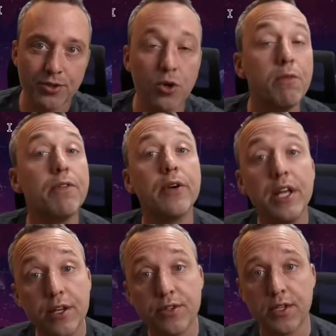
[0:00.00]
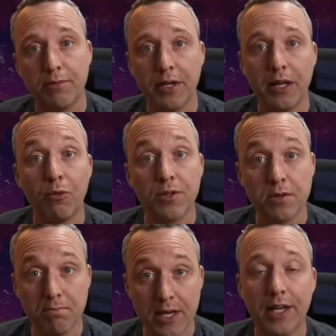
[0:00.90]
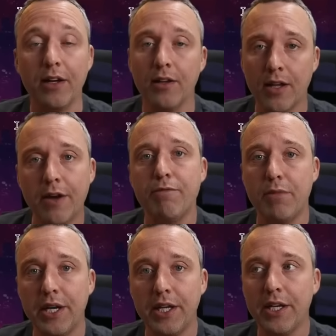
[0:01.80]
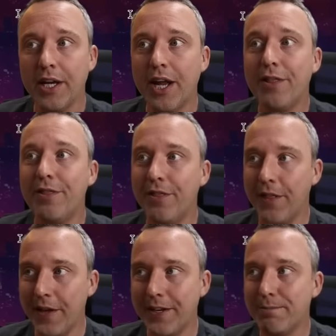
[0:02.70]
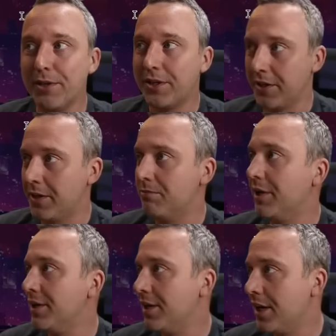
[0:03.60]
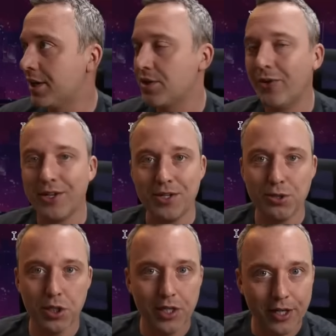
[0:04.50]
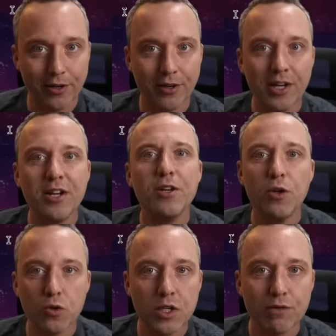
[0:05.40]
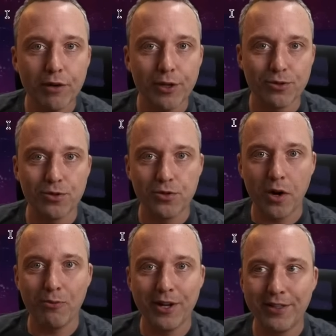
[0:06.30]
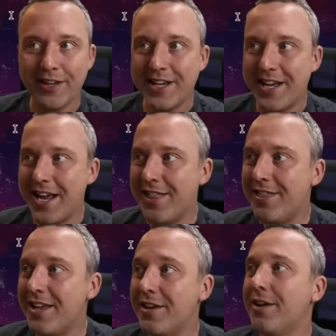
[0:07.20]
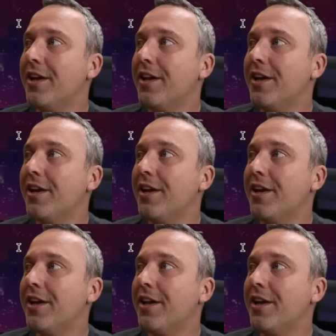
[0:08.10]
So if there is somebody that wants to make a lot of money, they can become a NixOS engineer, use these videos to start with, and then